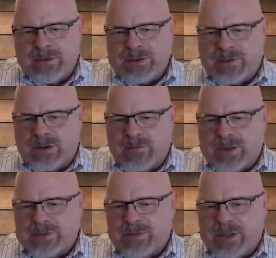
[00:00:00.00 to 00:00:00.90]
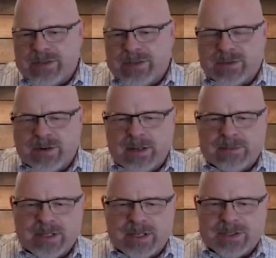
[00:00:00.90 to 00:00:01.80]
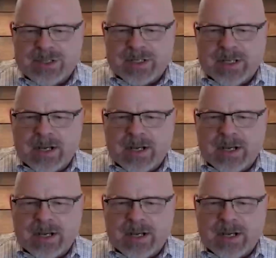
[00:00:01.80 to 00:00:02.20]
those who are on Facebook, Instagram /